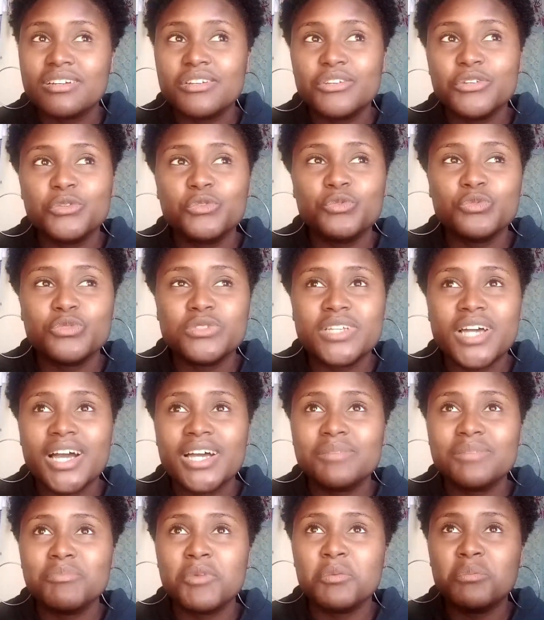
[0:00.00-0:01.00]
You've
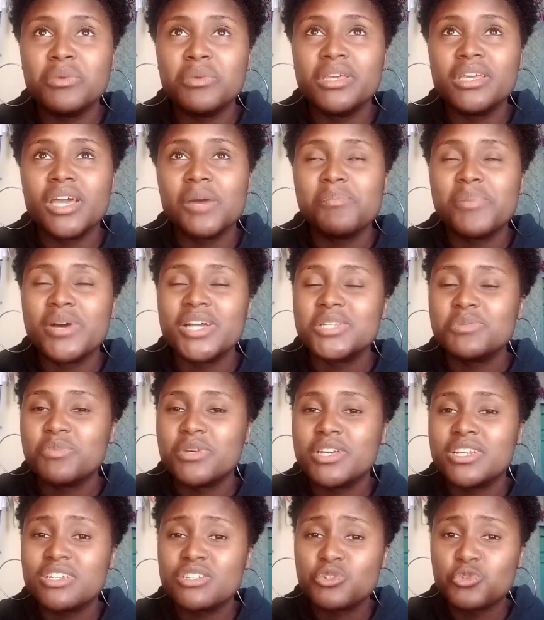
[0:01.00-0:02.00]
done maybe
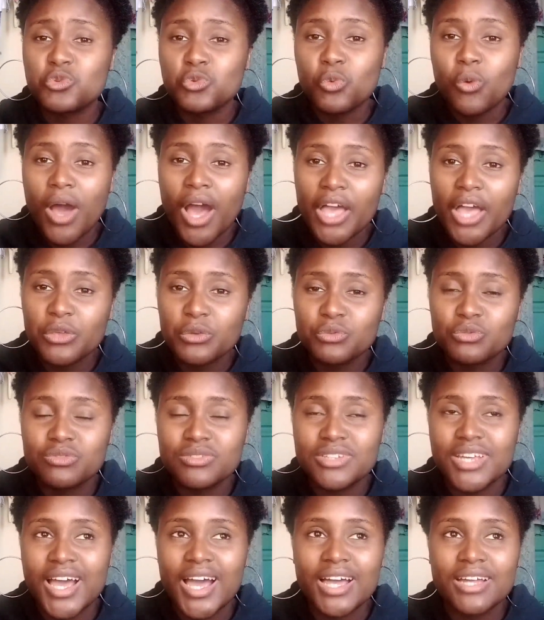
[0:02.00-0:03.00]
apartment tour, you've
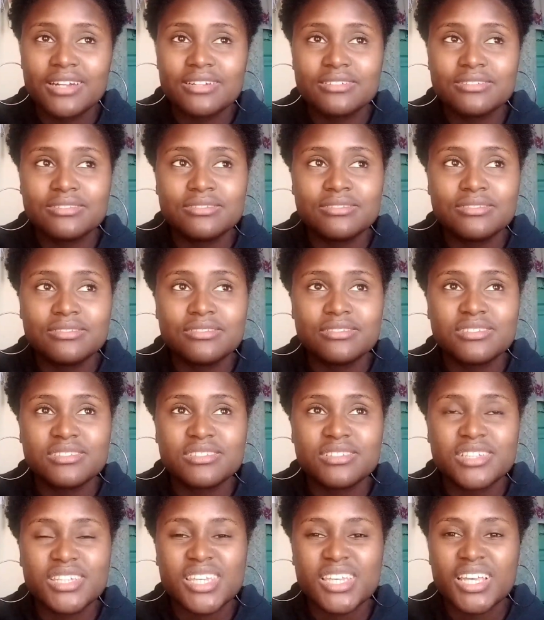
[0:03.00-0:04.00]
done
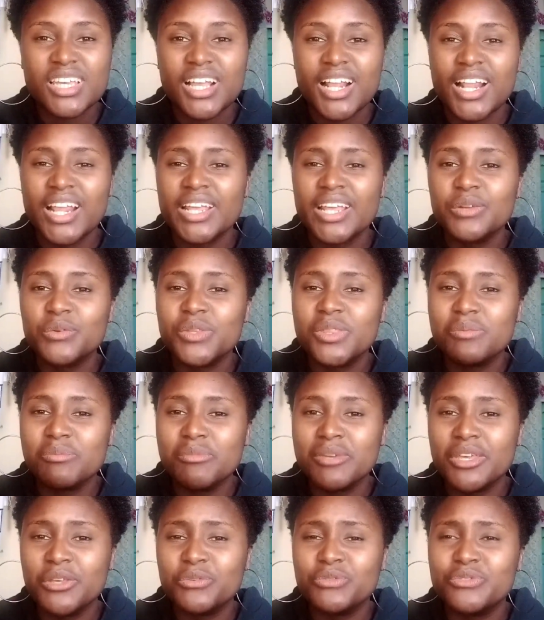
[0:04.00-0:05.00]
clean with
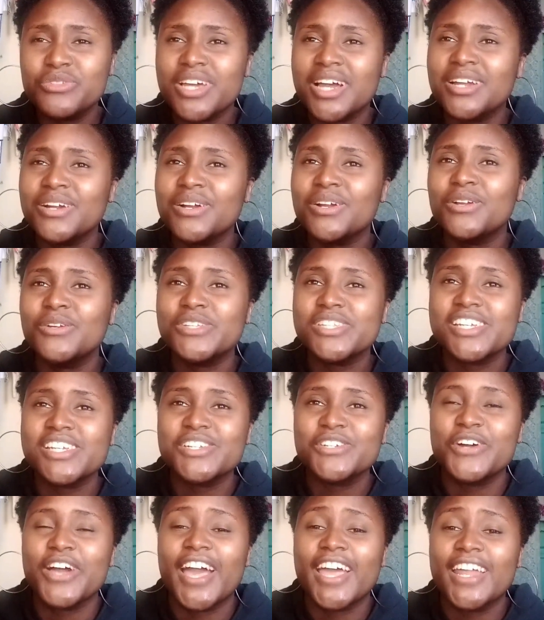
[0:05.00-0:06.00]
me, you've done closet
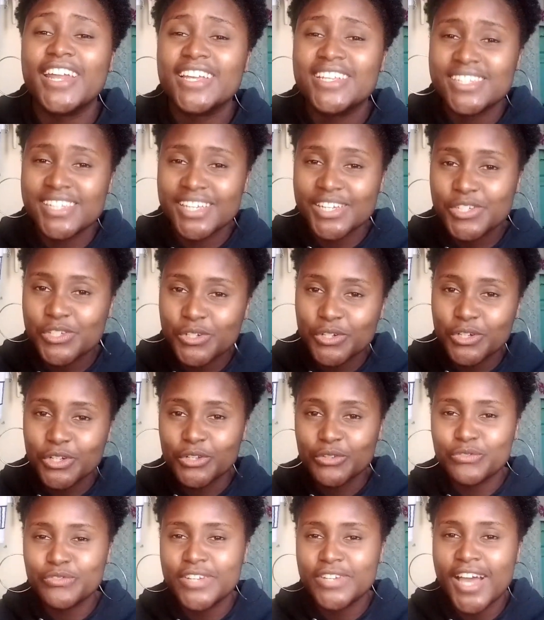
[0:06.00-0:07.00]
organization,
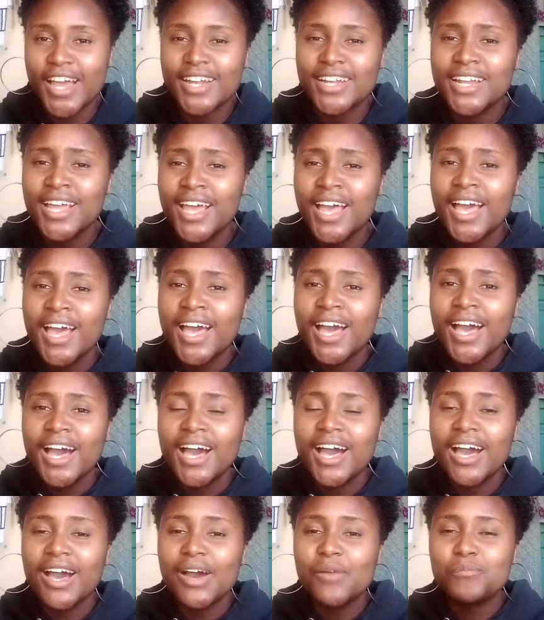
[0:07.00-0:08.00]
you've done
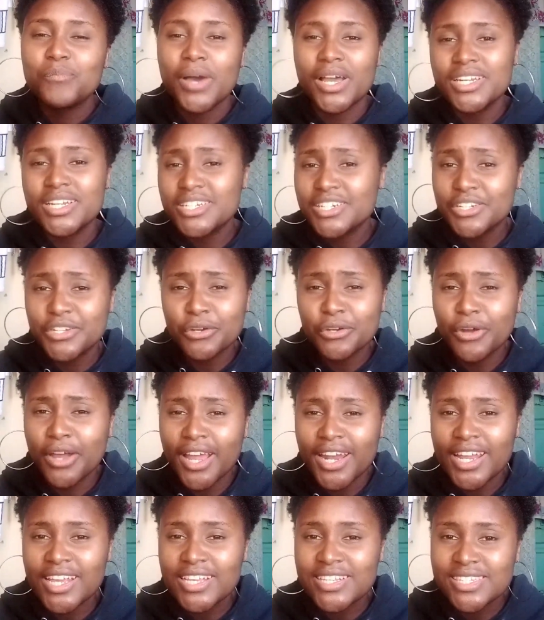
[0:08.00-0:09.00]
pantry
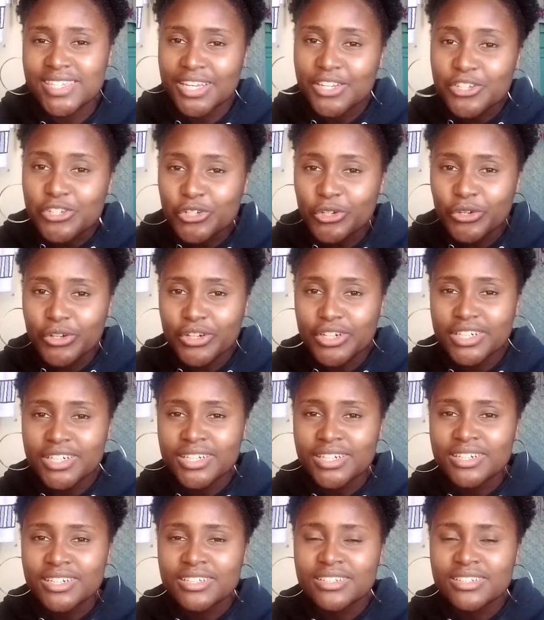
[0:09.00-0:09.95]
organization.